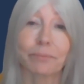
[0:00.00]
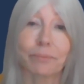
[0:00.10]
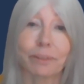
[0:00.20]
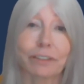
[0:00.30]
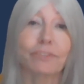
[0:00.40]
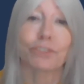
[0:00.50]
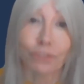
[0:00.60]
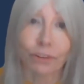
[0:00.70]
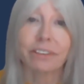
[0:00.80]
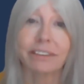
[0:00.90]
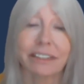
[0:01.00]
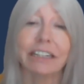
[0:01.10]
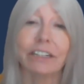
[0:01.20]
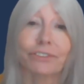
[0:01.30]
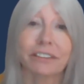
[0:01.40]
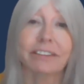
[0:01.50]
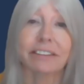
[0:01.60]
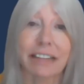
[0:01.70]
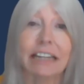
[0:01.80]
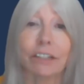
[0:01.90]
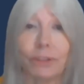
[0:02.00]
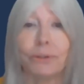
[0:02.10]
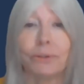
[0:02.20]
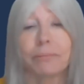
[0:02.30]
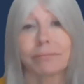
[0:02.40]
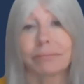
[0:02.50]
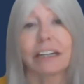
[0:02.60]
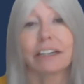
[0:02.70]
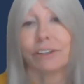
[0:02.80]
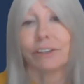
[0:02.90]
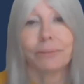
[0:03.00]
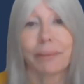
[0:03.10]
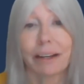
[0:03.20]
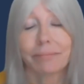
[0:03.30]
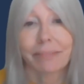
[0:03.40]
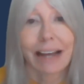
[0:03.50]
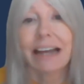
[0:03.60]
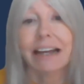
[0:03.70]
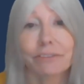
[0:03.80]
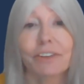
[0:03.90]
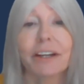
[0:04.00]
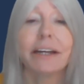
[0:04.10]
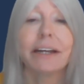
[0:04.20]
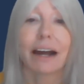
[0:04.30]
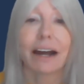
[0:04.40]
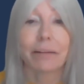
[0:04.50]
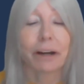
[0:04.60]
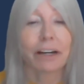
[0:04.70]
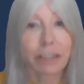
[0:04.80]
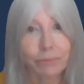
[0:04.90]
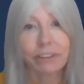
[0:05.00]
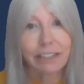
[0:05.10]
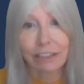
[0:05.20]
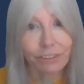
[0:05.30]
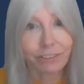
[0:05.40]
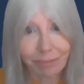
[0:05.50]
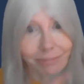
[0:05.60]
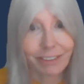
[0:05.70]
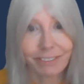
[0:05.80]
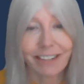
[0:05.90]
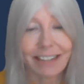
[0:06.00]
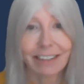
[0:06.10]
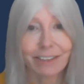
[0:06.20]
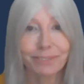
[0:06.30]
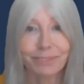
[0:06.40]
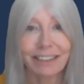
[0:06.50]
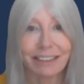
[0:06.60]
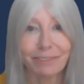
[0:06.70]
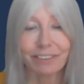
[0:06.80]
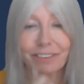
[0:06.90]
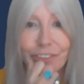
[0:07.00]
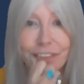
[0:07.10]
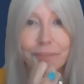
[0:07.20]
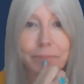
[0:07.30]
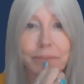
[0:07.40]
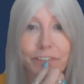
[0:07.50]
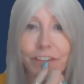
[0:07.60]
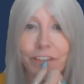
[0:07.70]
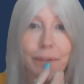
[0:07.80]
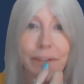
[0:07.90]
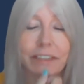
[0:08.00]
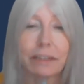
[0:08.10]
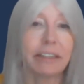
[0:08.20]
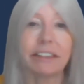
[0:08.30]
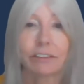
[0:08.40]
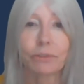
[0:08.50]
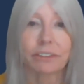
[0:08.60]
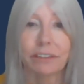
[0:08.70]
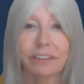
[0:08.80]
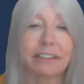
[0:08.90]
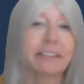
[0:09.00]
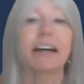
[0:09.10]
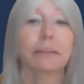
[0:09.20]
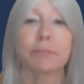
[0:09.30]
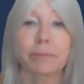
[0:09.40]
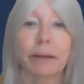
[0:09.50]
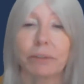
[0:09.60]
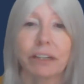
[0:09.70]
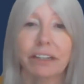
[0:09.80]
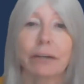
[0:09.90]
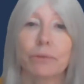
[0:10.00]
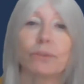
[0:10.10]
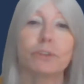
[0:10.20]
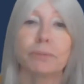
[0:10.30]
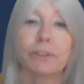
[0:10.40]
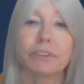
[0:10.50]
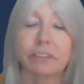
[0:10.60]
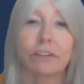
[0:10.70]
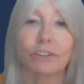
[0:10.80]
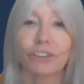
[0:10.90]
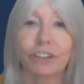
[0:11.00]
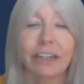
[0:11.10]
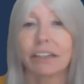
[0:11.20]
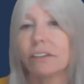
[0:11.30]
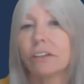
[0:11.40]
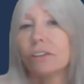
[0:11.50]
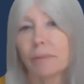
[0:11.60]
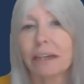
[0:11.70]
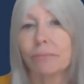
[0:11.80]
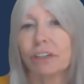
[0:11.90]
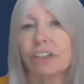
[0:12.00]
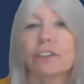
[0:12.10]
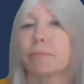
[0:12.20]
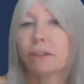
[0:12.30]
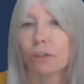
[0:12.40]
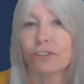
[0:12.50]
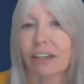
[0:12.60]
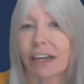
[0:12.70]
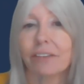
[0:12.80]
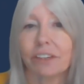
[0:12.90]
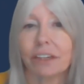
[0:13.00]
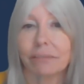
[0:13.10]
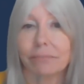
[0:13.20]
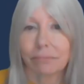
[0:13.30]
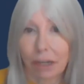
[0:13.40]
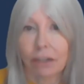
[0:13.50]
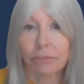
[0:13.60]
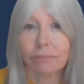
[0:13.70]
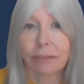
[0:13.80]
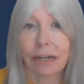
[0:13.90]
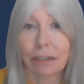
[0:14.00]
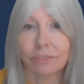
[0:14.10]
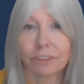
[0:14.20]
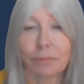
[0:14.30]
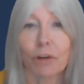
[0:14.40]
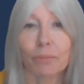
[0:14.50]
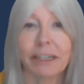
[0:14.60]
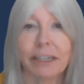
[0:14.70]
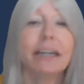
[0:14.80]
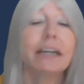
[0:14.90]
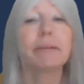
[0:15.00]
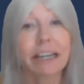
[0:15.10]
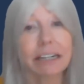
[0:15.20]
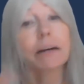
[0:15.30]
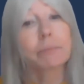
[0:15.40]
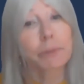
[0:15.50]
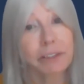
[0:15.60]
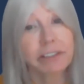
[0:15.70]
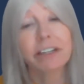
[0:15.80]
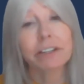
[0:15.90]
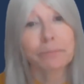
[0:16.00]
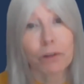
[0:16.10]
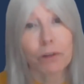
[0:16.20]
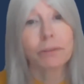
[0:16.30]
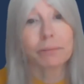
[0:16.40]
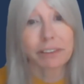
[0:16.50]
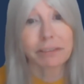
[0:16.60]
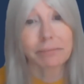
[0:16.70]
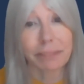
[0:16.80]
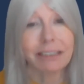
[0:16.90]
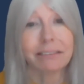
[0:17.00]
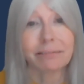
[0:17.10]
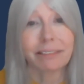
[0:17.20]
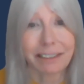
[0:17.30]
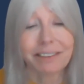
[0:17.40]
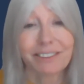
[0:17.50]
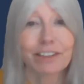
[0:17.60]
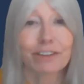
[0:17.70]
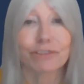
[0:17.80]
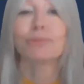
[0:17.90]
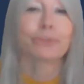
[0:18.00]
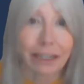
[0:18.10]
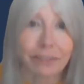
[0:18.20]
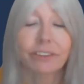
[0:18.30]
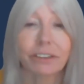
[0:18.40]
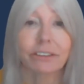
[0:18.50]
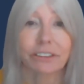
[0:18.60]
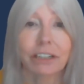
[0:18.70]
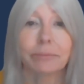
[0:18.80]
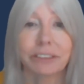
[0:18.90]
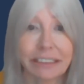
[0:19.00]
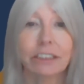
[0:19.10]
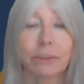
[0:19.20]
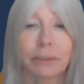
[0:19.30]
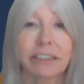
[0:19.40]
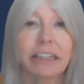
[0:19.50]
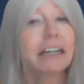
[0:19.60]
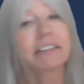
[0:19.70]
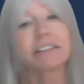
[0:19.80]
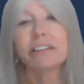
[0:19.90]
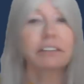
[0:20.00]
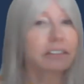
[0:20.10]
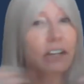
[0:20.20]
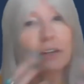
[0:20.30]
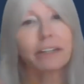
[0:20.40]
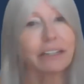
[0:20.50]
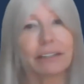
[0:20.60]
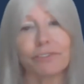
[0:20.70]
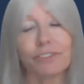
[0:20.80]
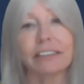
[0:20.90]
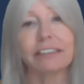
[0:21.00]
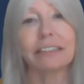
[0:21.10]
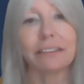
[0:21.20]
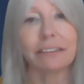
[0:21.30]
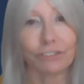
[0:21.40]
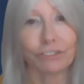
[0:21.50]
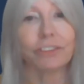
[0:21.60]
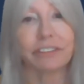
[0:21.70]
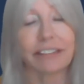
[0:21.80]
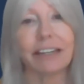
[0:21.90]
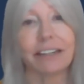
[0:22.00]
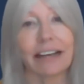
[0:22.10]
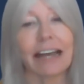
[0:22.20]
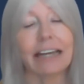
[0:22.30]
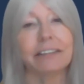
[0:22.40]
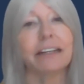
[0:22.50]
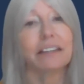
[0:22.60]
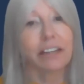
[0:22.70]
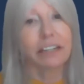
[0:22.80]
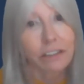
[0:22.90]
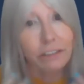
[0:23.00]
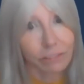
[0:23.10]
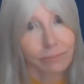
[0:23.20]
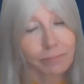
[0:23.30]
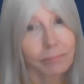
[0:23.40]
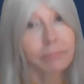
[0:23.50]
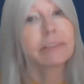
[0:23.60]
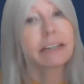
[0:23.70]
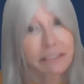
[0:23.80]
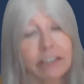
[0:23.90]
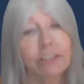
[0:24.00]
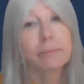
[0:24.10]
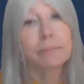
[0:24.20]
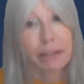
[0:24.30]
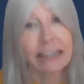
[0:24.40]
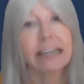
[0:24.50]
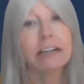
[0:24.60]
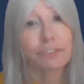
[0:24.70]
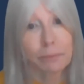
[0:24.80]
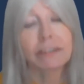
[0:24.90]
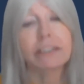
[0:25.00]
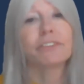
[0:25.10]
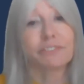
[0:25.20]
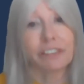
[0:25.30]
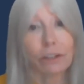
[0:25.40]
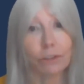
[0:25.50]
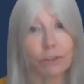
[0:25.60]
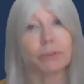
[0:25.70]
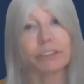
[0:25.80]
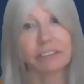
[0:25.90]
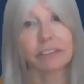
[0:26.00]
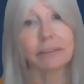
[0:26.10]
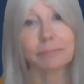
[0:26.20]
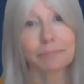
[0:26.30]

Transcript: one of the strongest interests that you have. I don't want to get too technical here, Philippa, but very quickly, I mean, there's also these arguments about, well, okay, well, could the person not become registered, but lodge a caveat over the property? But that comes with its own problems in itself, which we haven't got time to deal with. So there's so many conflicting issues here, and they don't necessarily play out for the benefit of the older person.